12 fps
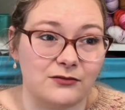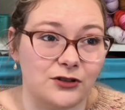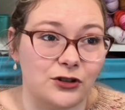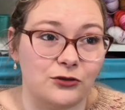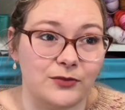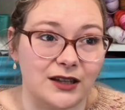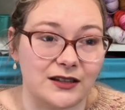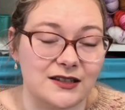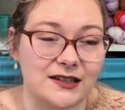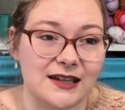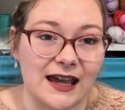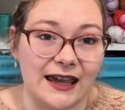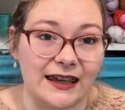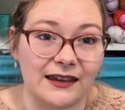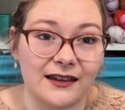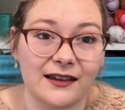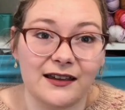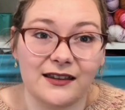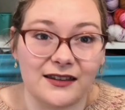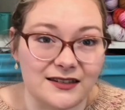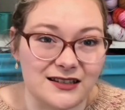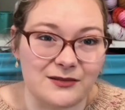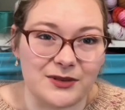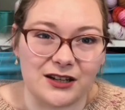looming today. There's
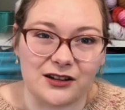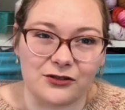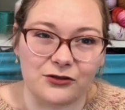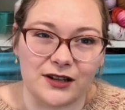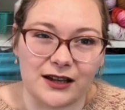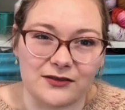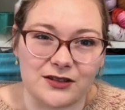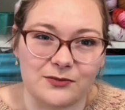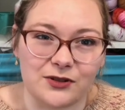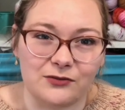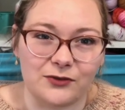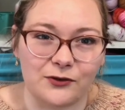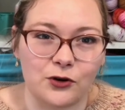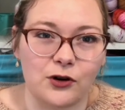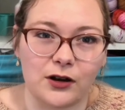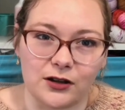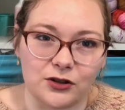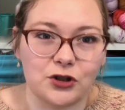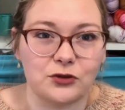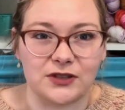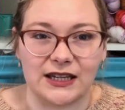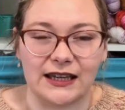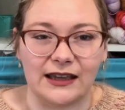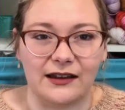going to be another announcement. We've got a new
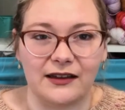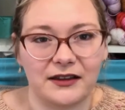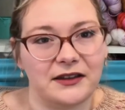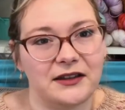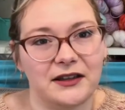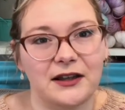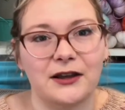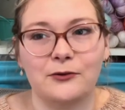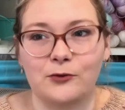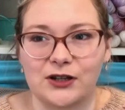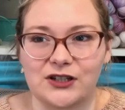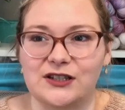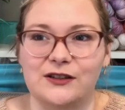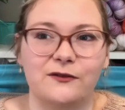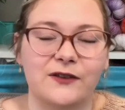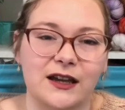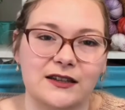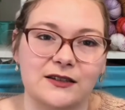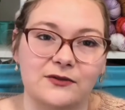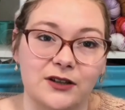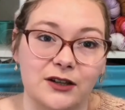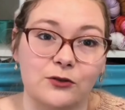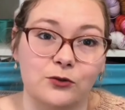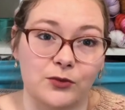tier, which is effectively
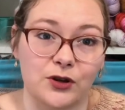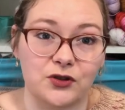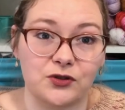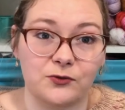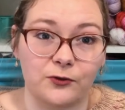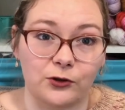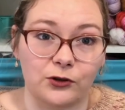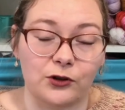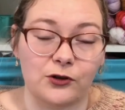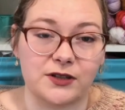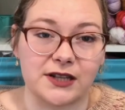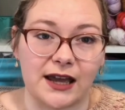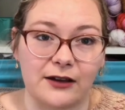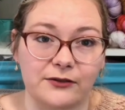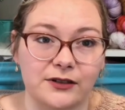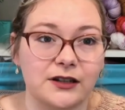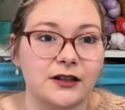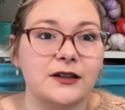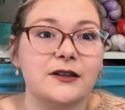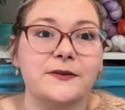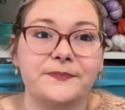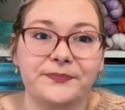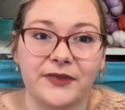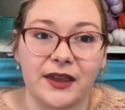almost full lockdown.
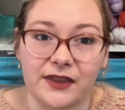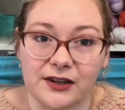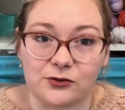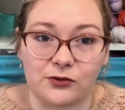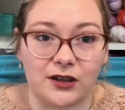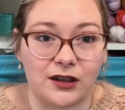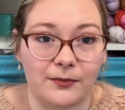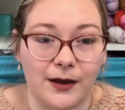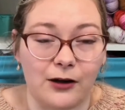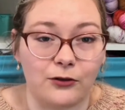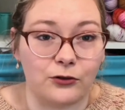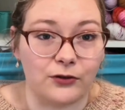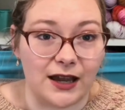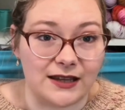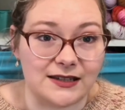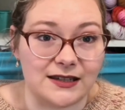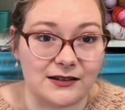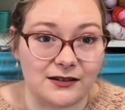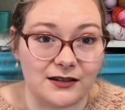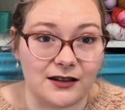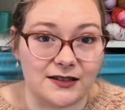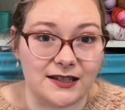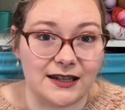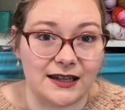They're talking about creating a
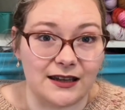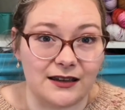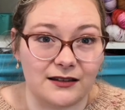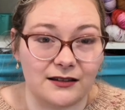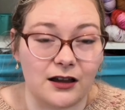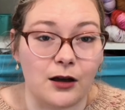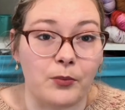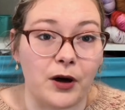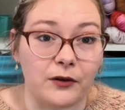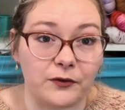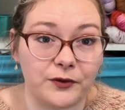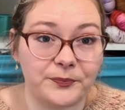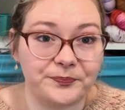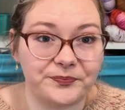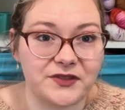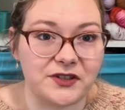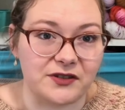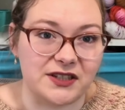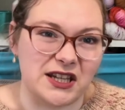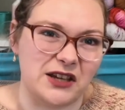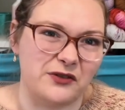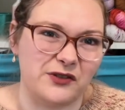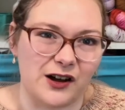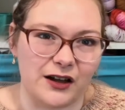tier above, so a tier
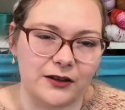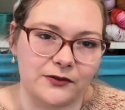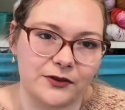5,